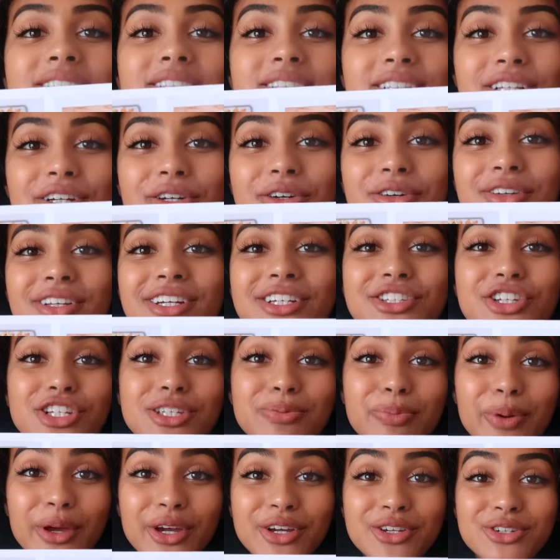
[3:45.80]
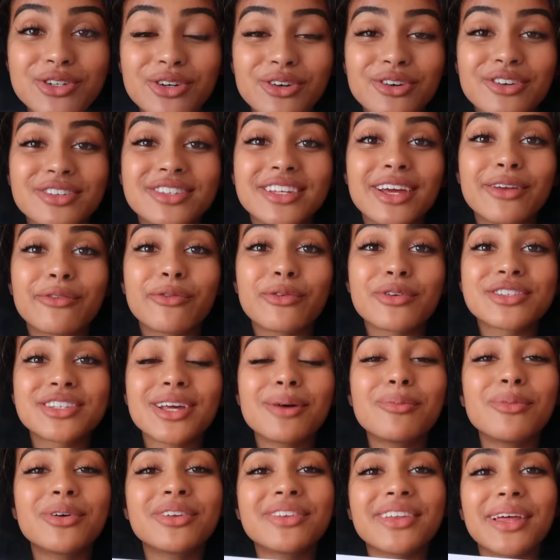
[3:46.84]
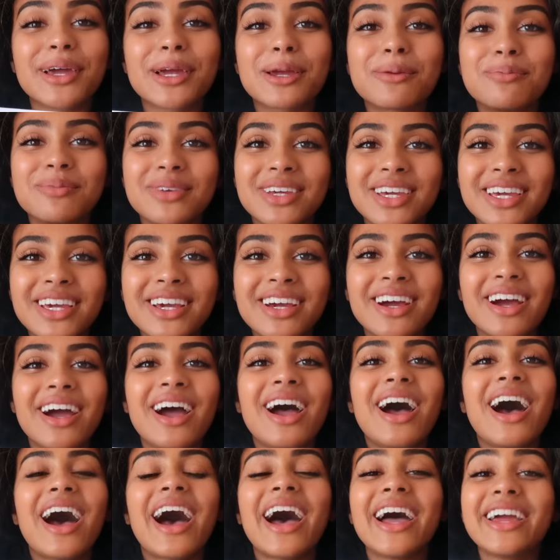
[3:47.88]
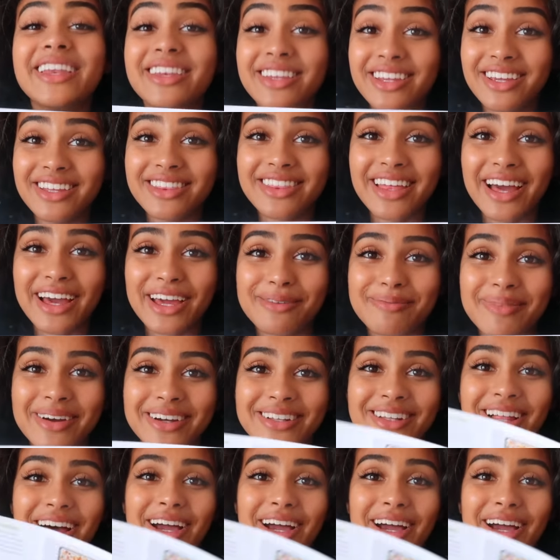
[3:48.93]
It's literally just pictures. And for someone like me, I need that in my